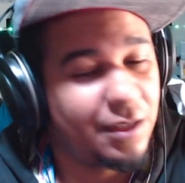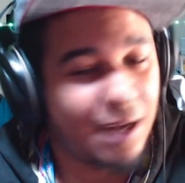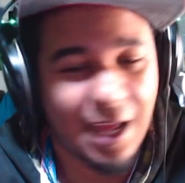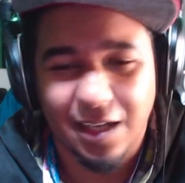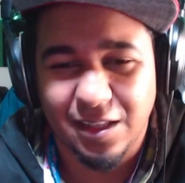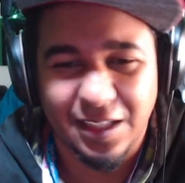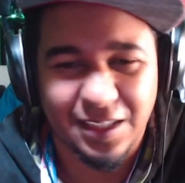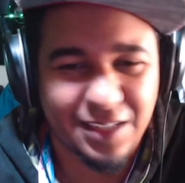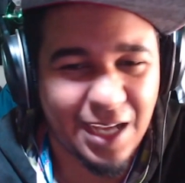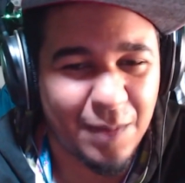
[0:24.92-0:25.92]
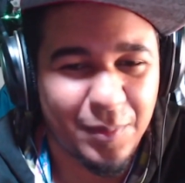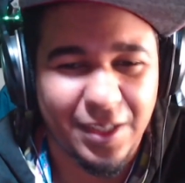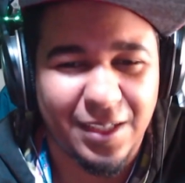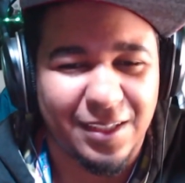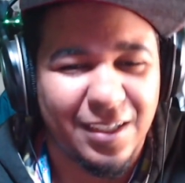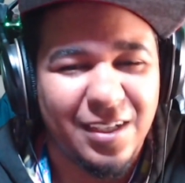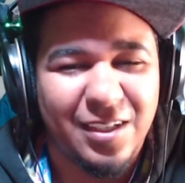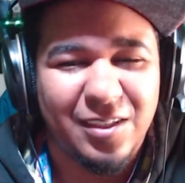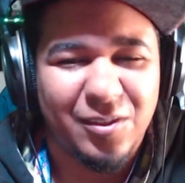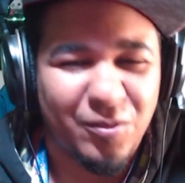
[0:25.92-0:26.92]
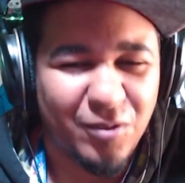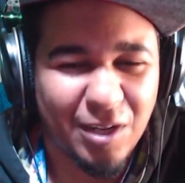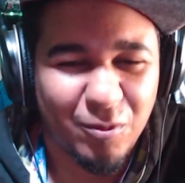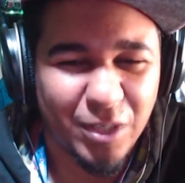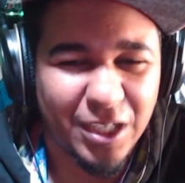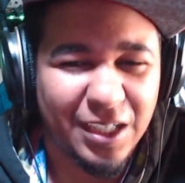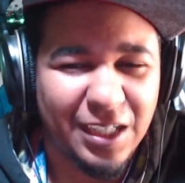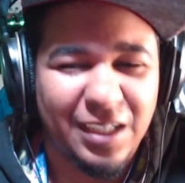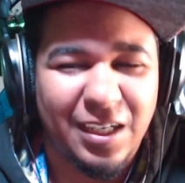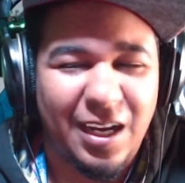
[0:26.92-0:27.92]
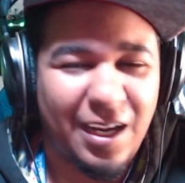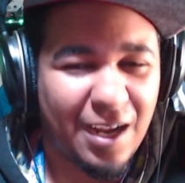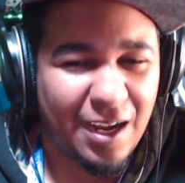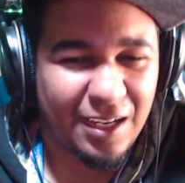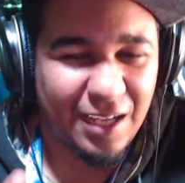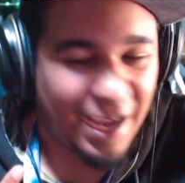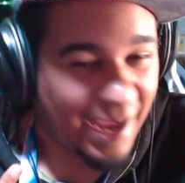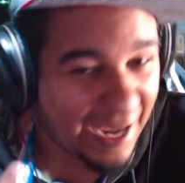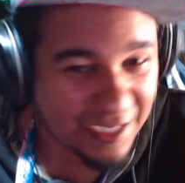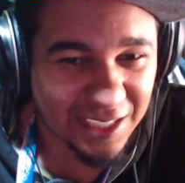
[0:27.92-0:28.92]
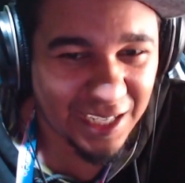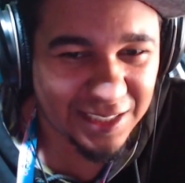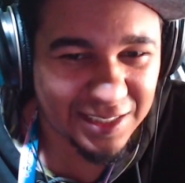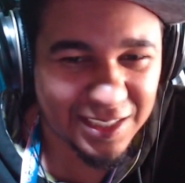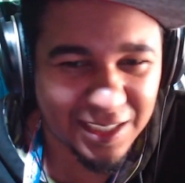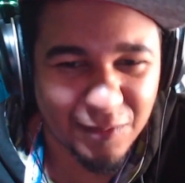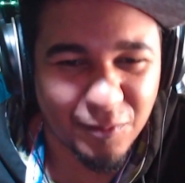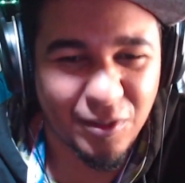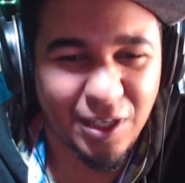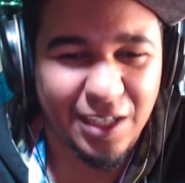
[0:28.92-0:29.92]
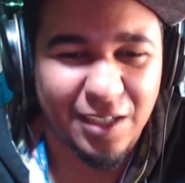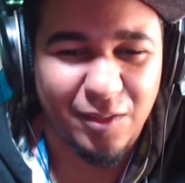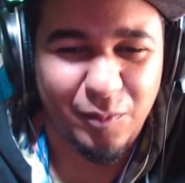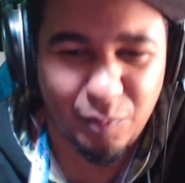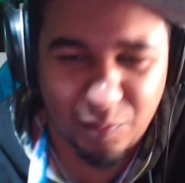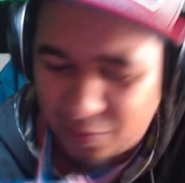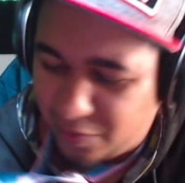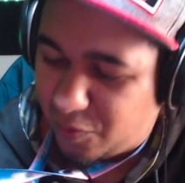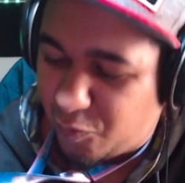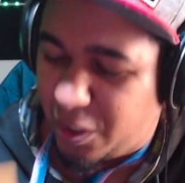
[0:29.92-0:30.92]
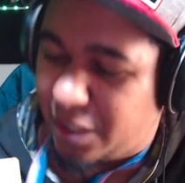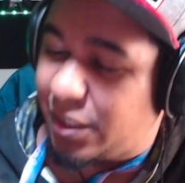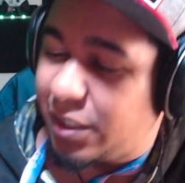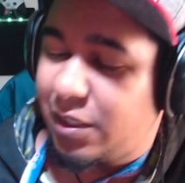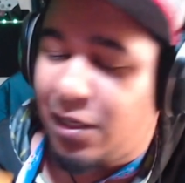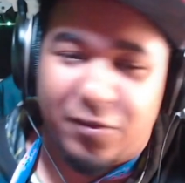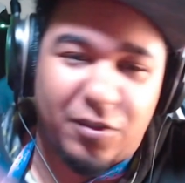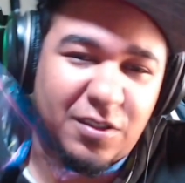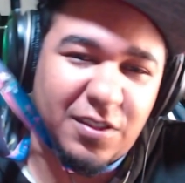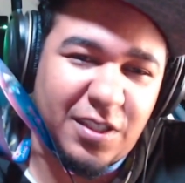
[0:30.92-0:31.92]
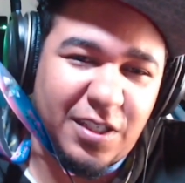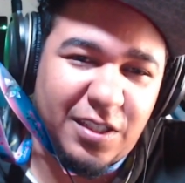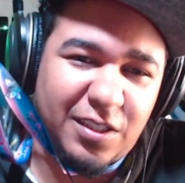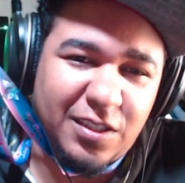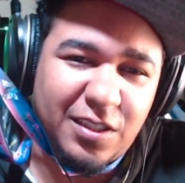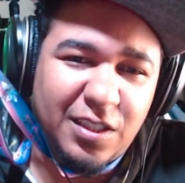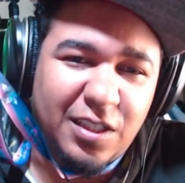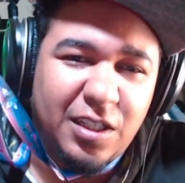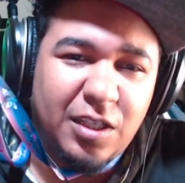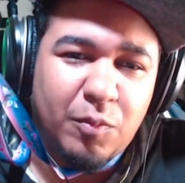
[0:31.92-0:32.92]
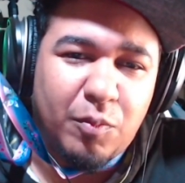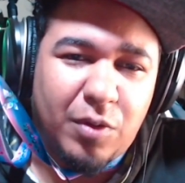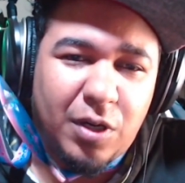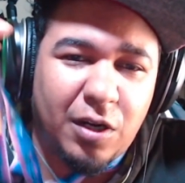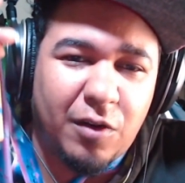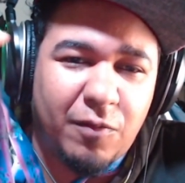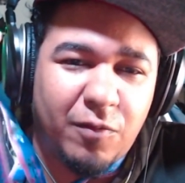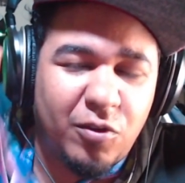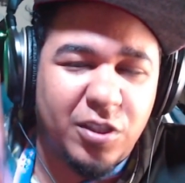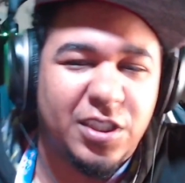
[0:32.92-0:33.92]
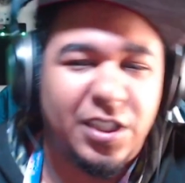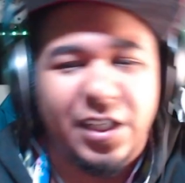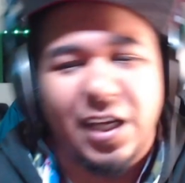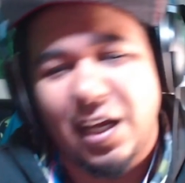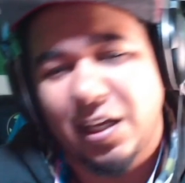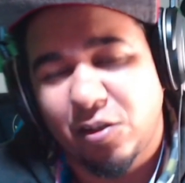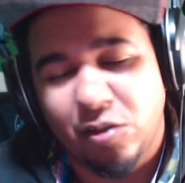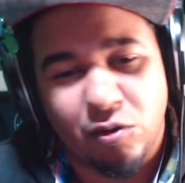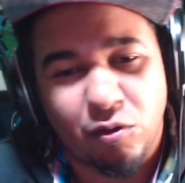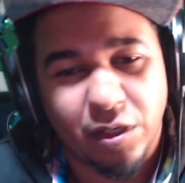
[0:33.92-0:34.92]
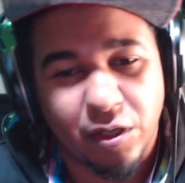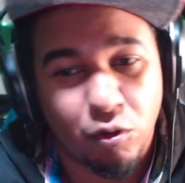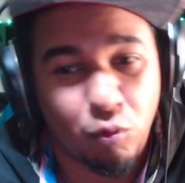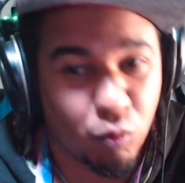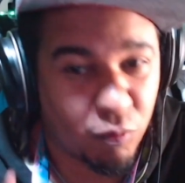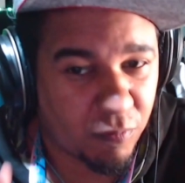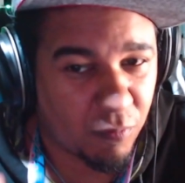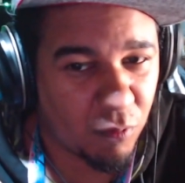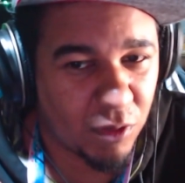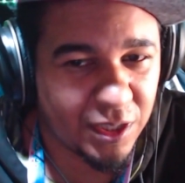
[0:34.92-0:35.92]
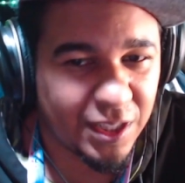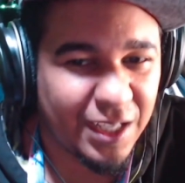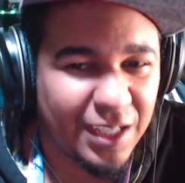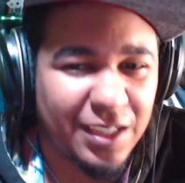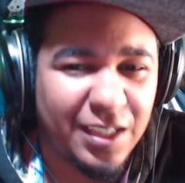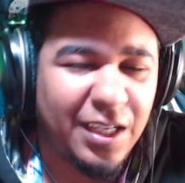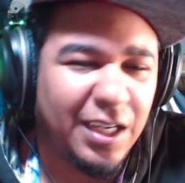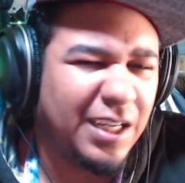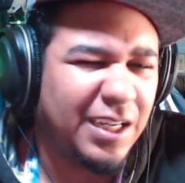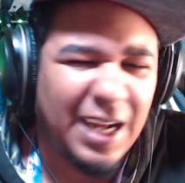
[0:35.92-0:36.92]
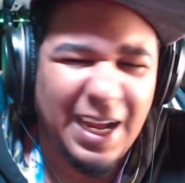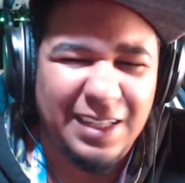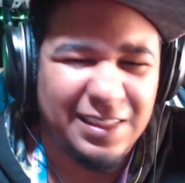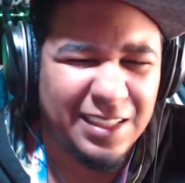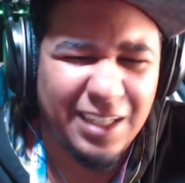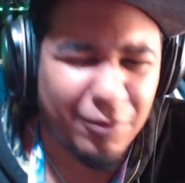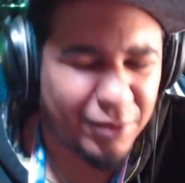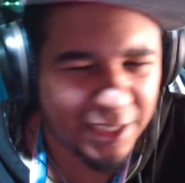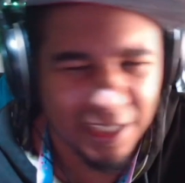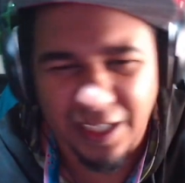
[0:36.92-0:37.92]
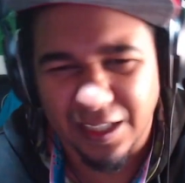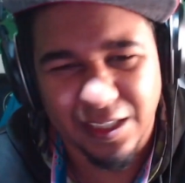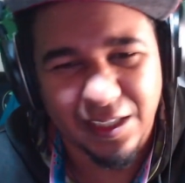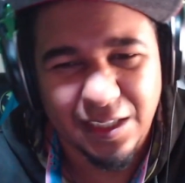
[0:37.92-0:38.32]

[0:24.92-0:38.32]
lot of things happened through that weekend. I actually had the ticket for like the weekend, as you can see here. But unfortunately, I could only go for one day, and I did everything like